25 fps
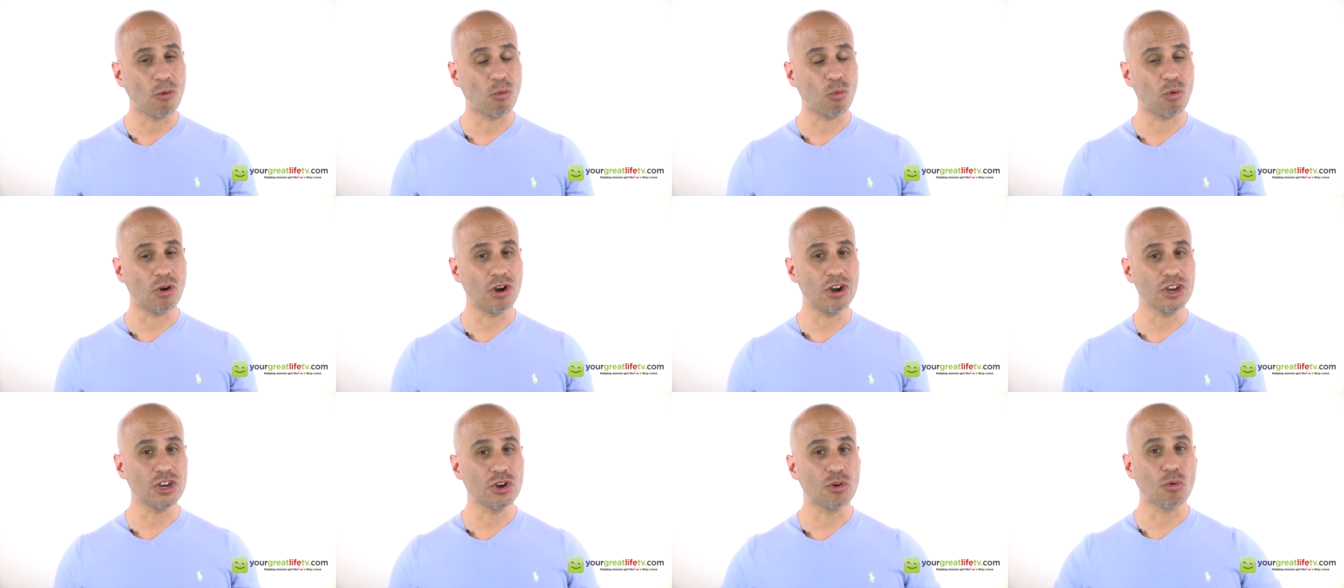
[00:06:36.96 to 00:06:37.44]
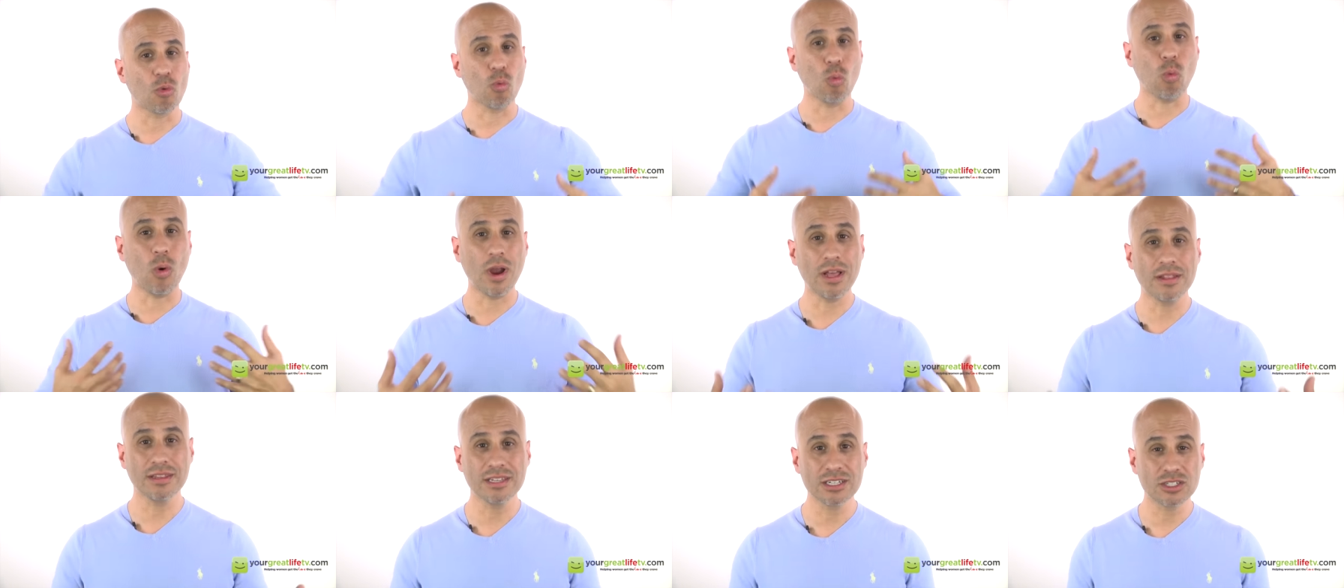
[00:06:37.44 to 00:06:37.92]
where you're
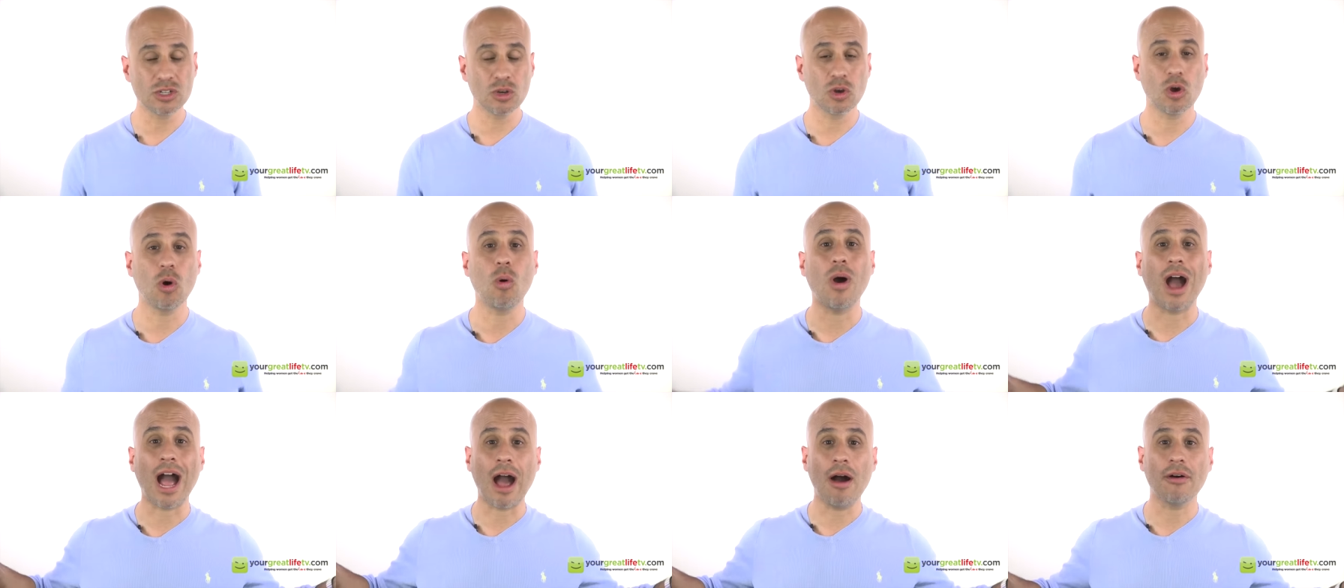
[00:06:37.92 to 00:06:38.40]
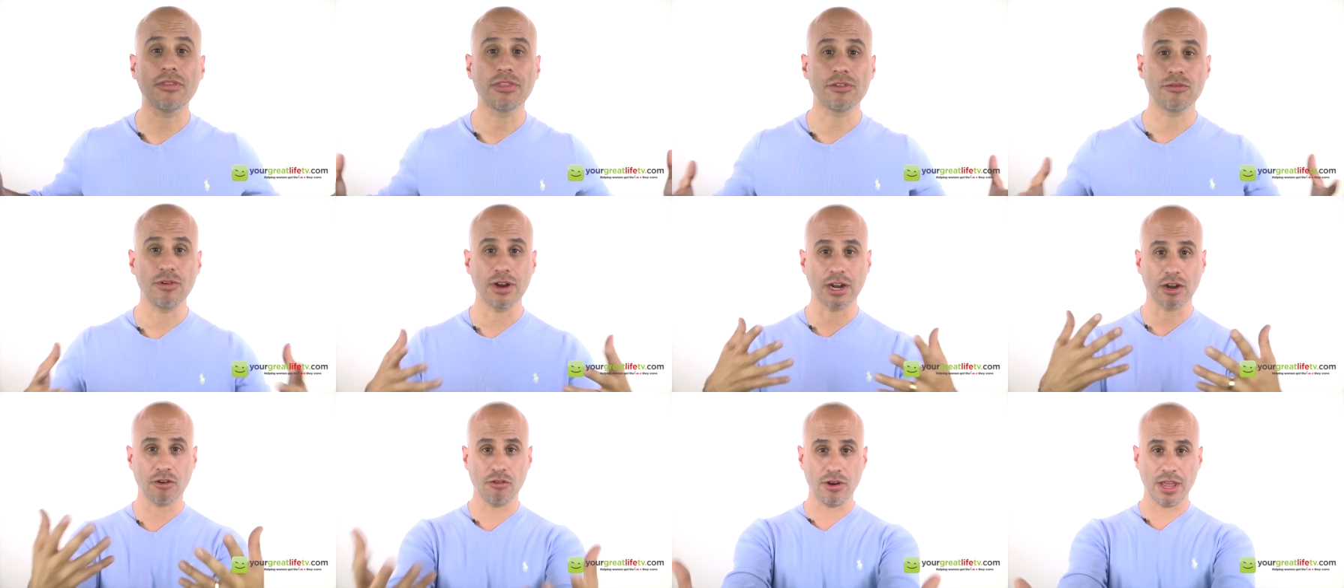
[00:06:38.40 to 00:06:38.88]
willing to go out
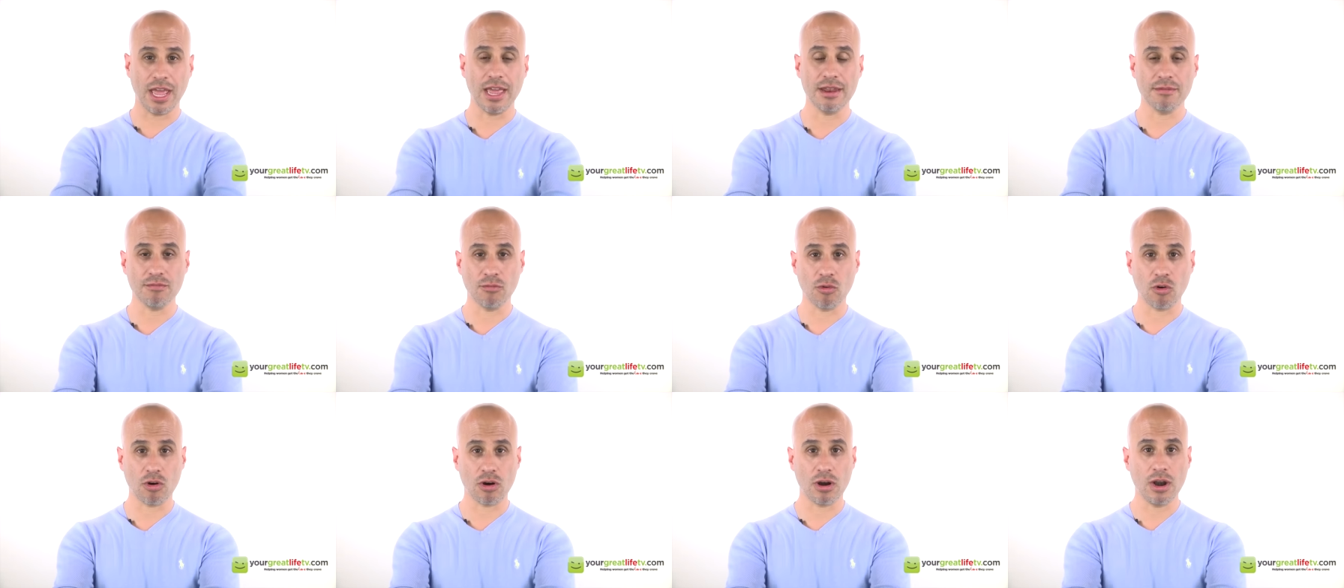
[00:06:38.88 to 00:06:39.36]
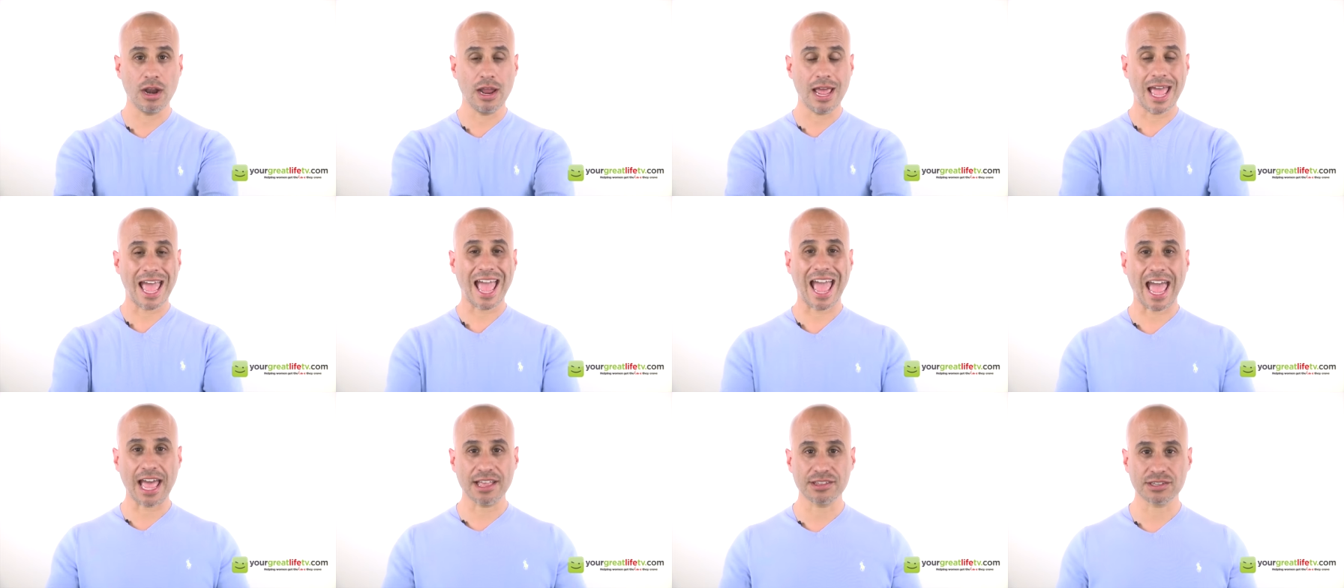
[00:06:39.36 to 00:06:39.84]
there and create more
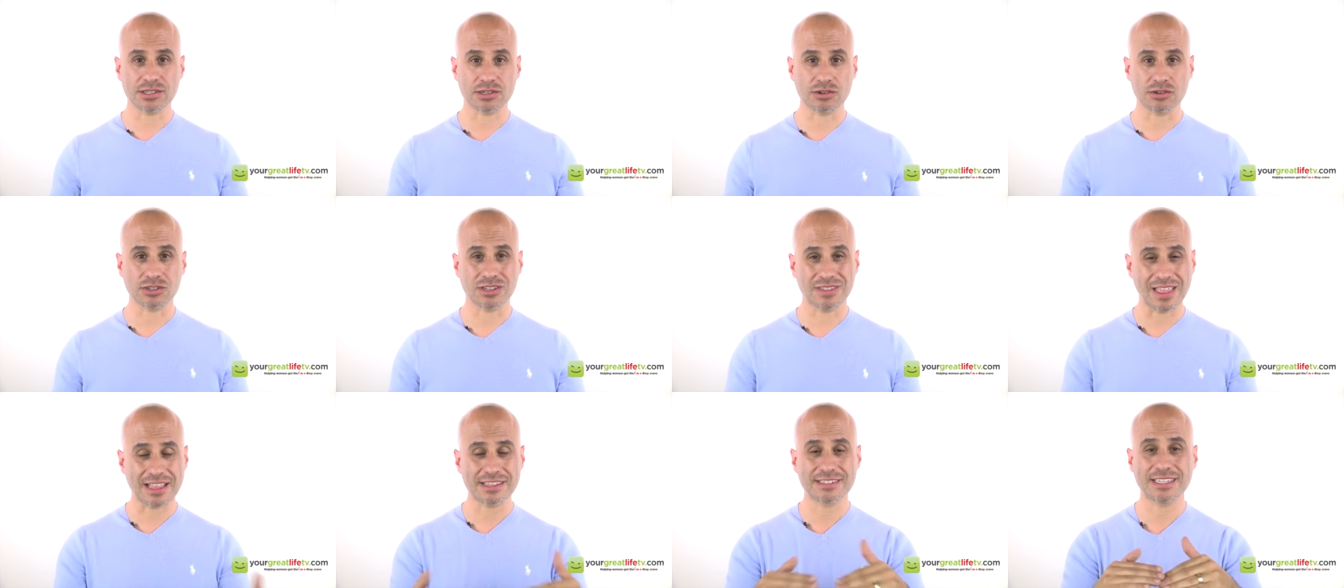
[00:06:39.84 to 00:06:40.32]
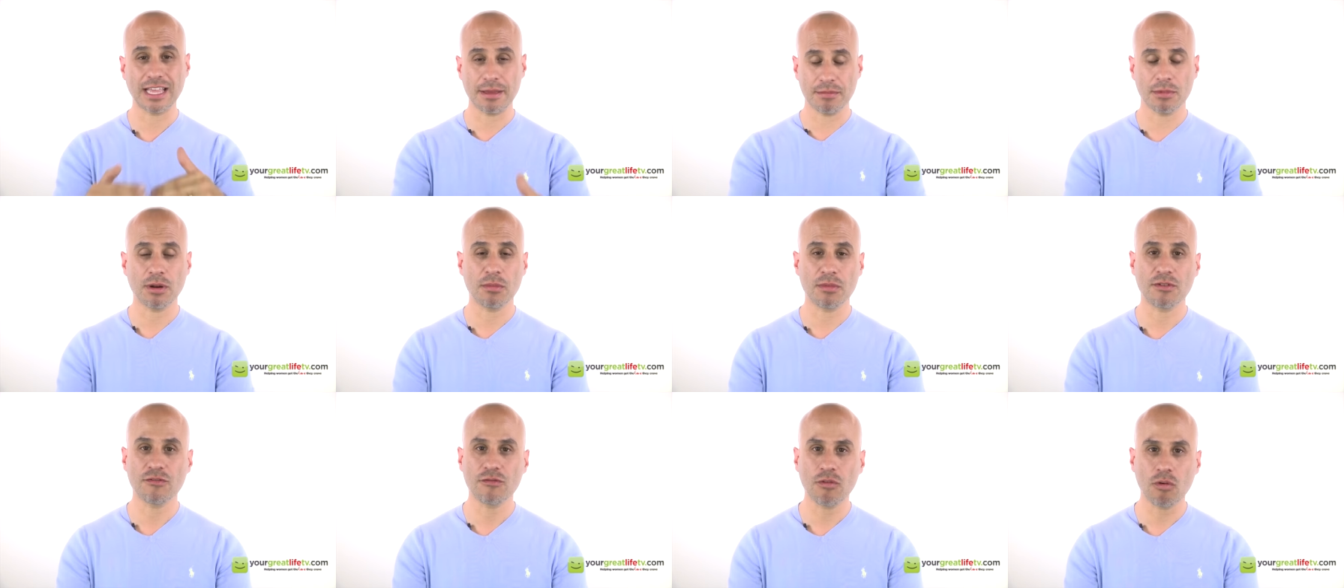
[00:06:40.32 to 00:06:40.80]
answers. And that's step
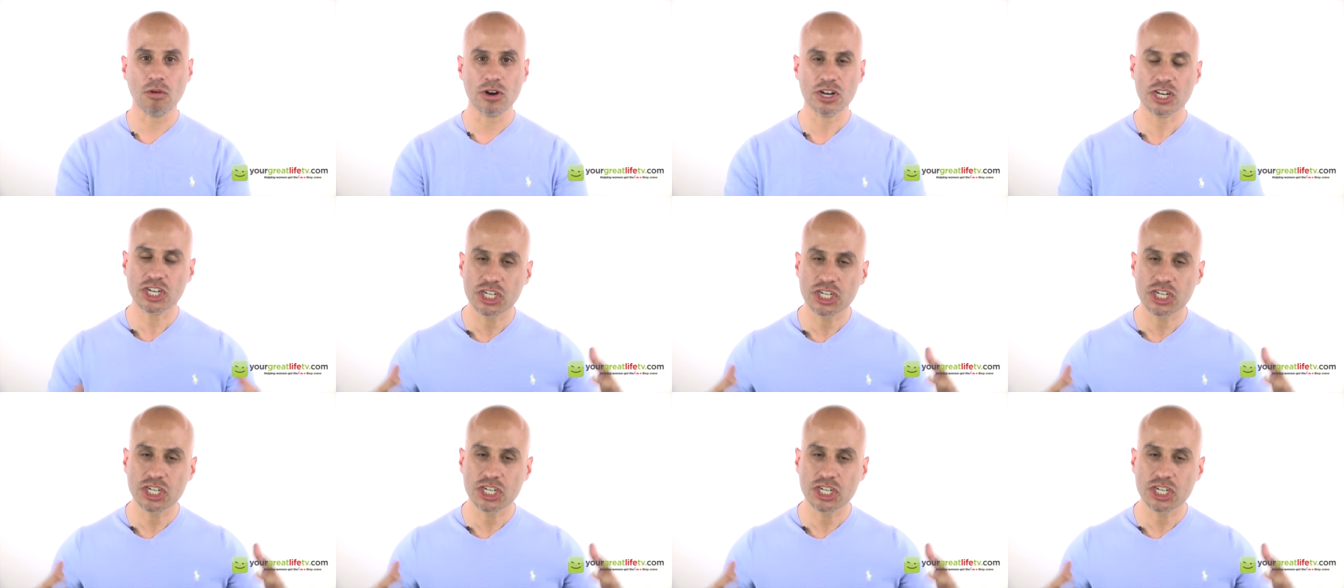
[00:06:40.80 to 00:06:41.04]
number four.